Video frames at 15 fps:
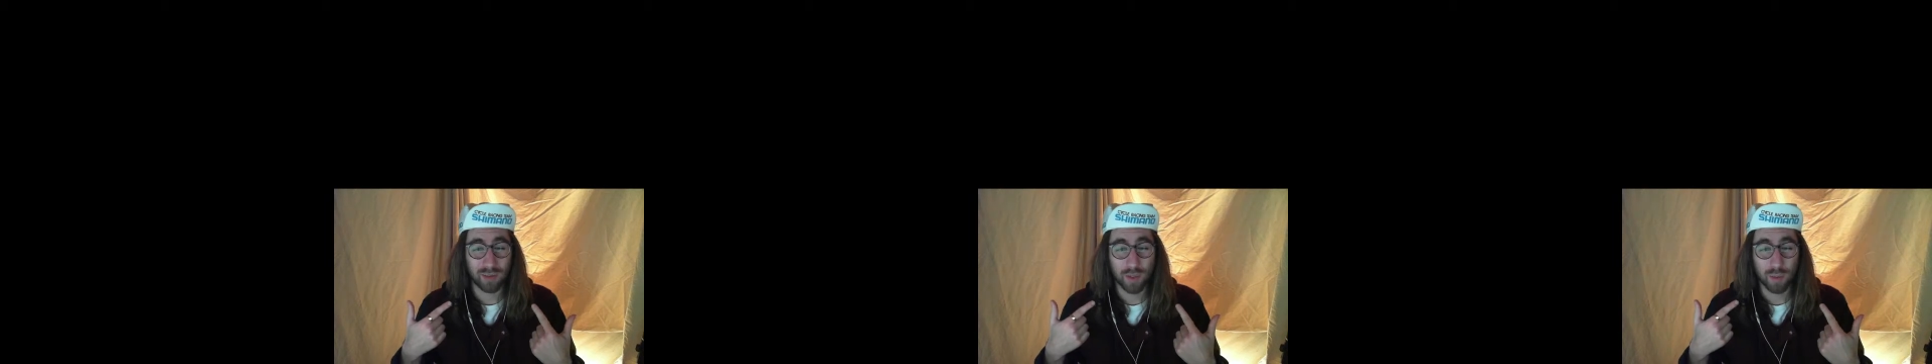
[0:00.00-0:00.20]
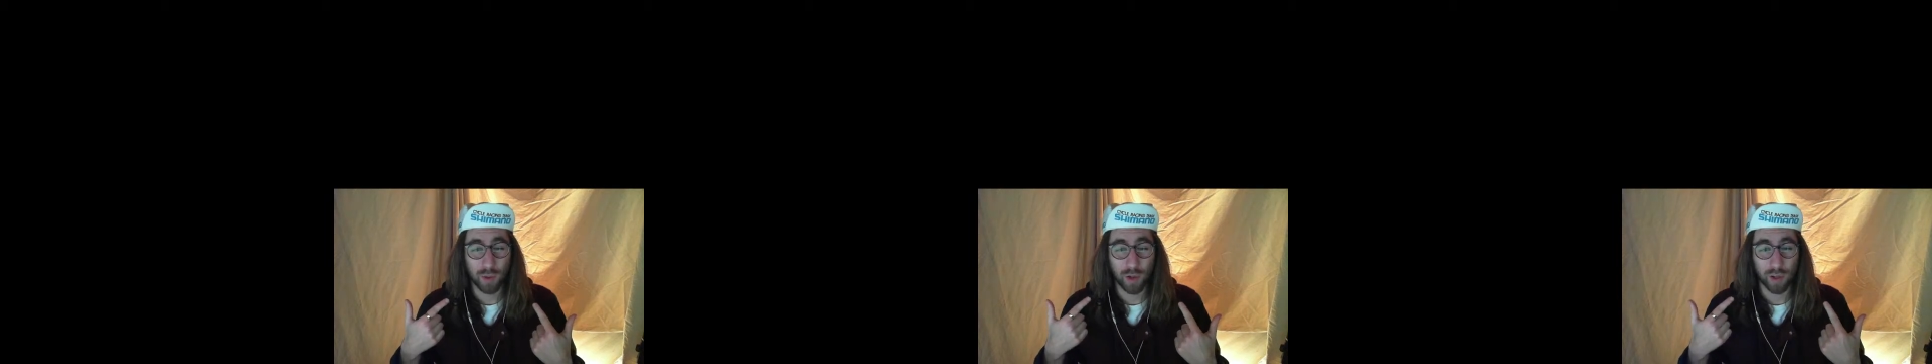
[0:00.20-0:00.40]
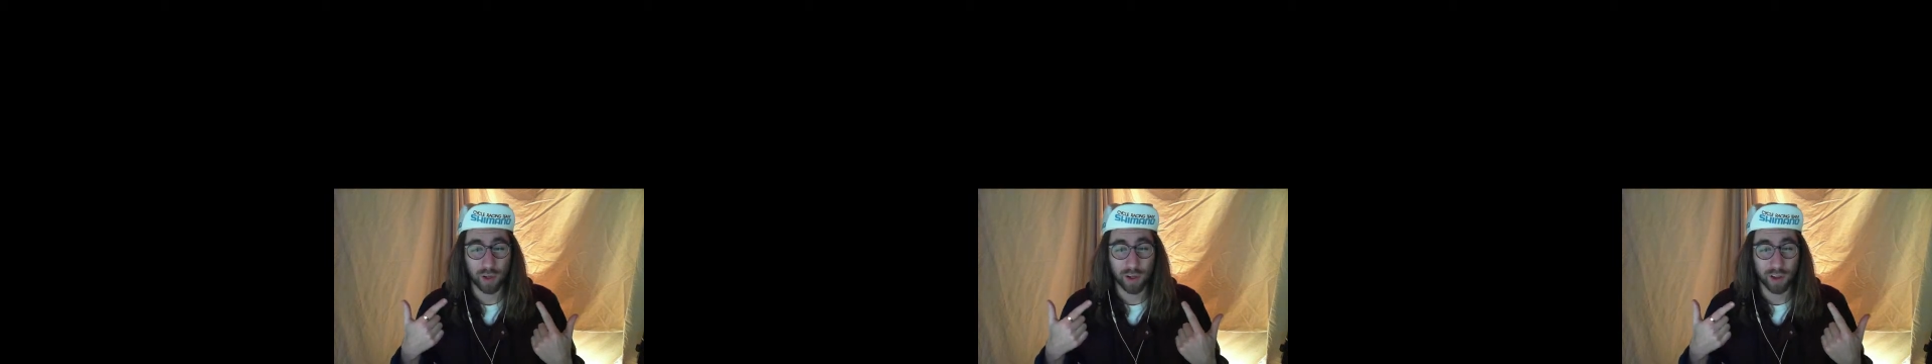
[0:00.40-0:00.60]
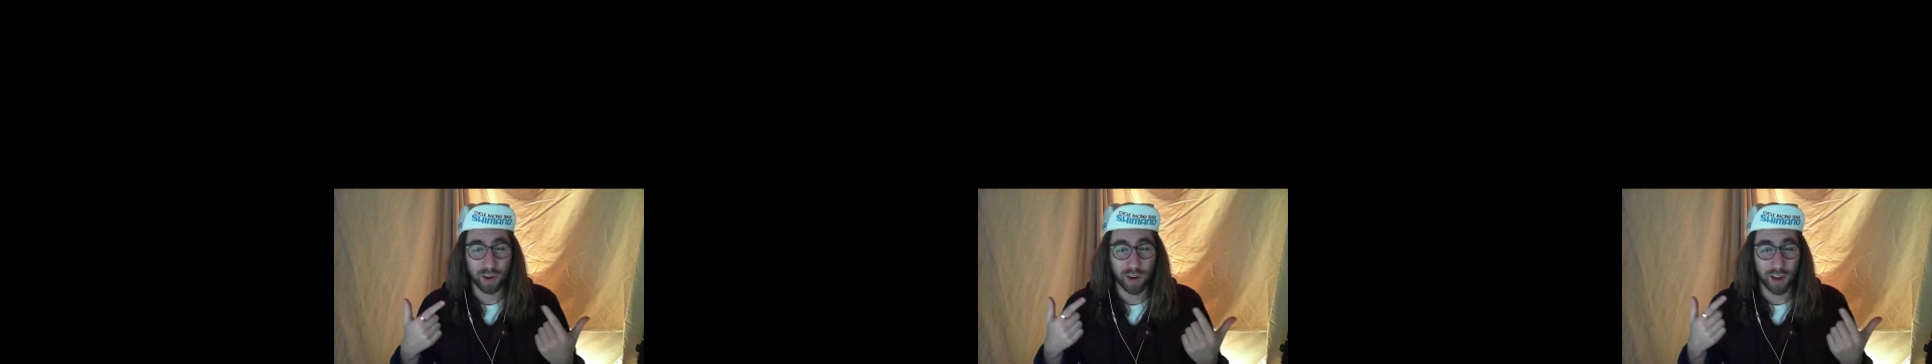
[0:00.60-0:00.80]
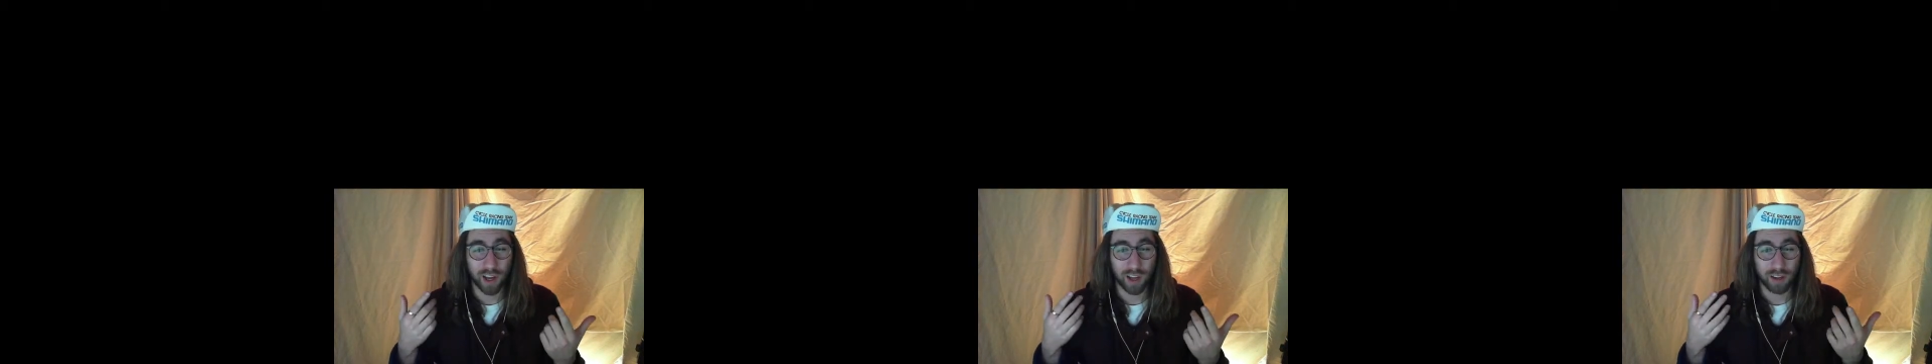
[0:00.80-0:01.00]
spoiler alert,
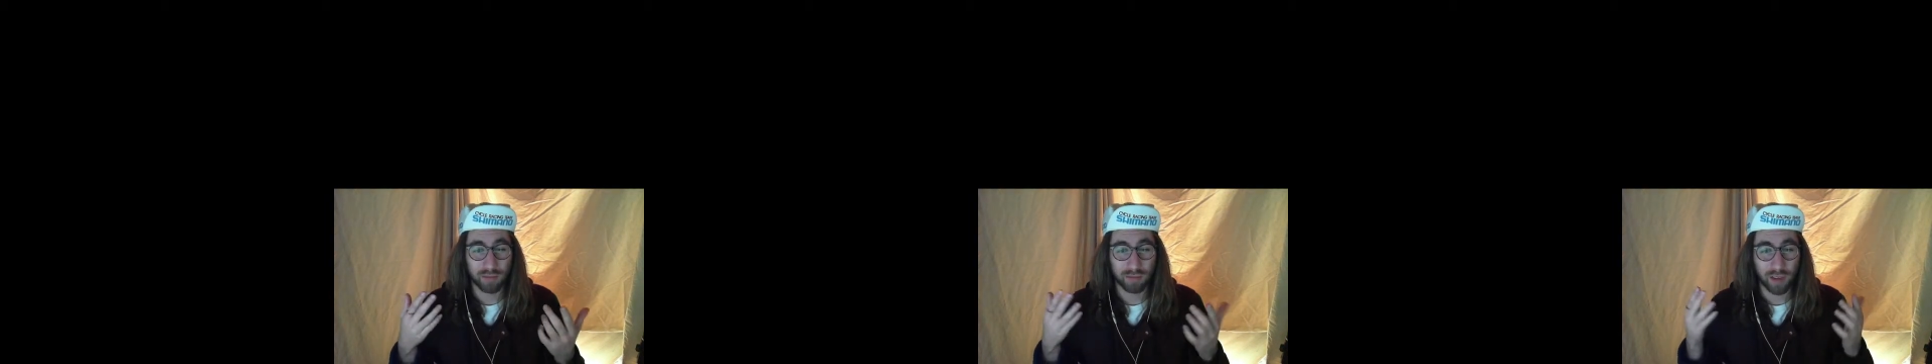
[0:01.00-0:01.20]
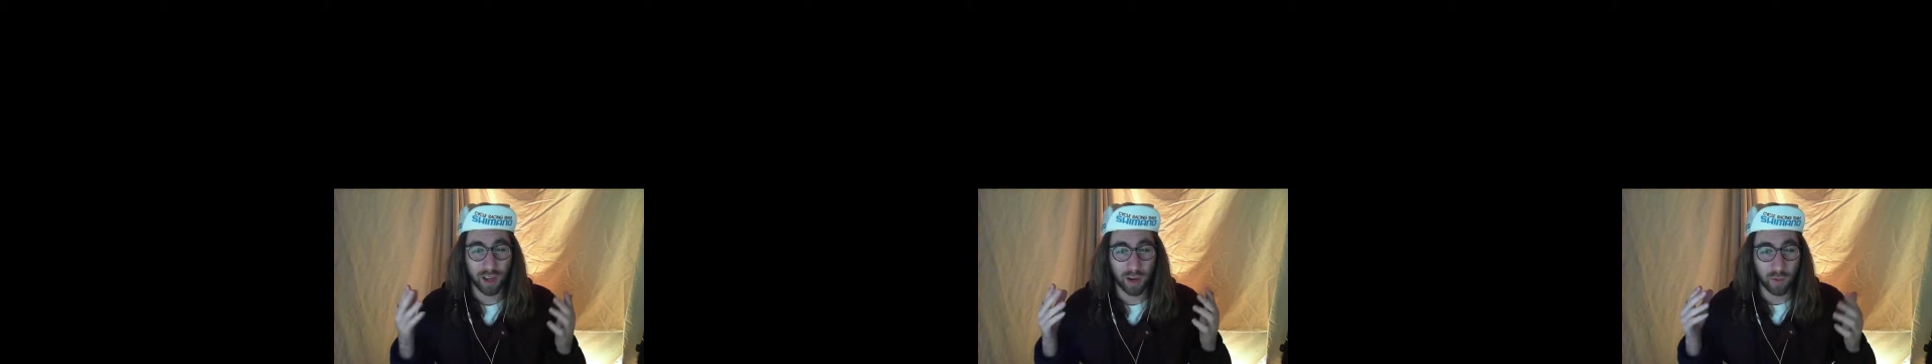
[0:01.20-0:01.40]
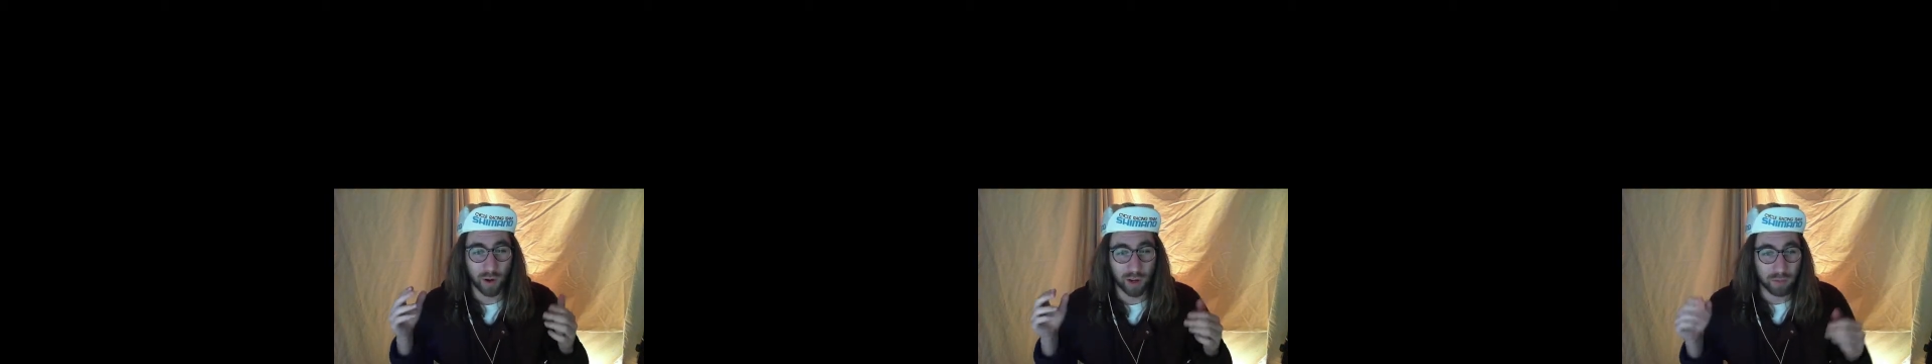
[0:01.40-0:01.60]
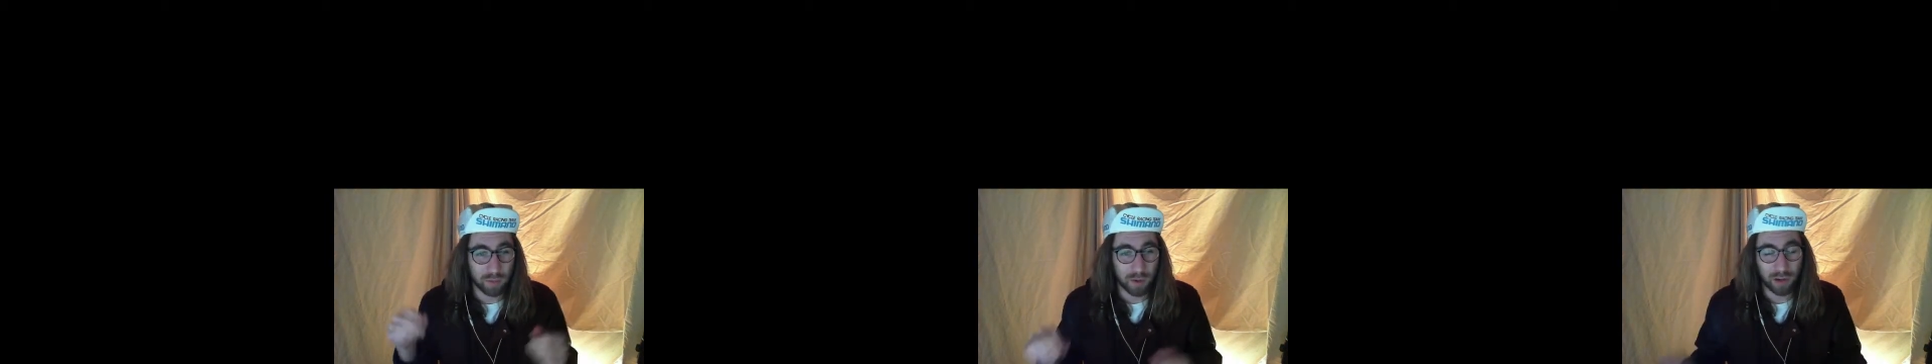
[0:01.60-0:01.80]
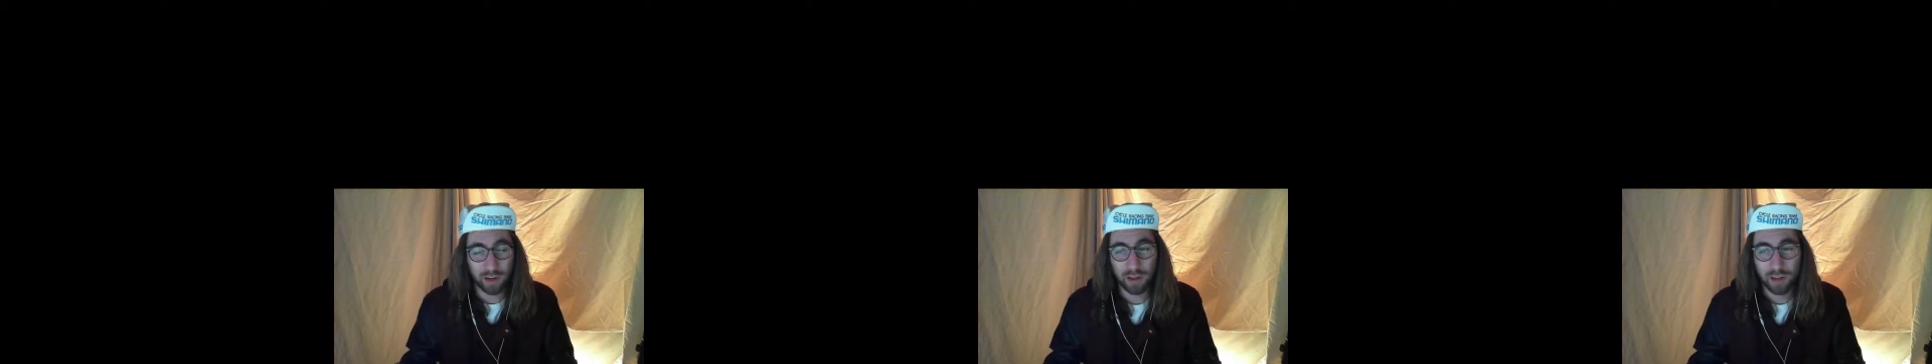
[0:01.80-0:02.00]
I won, but